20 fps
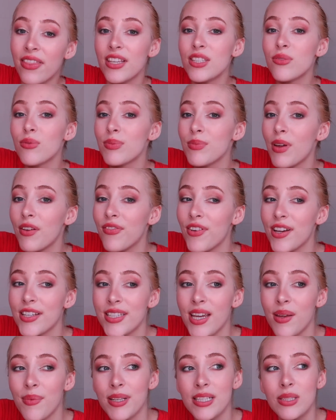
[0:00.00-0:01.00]
This was my
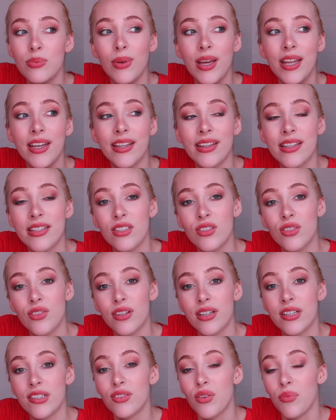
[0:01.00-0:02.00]
first time explaining this
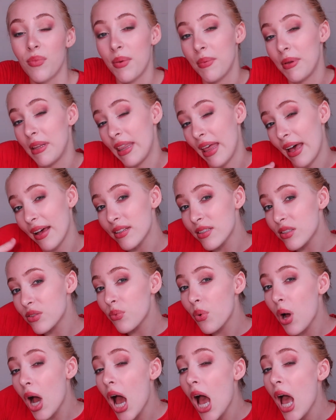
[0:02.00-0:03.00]
story, so maybe that's
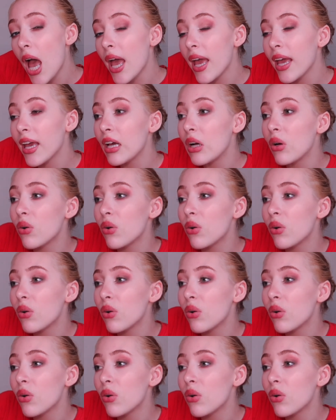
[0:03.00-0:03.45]
why.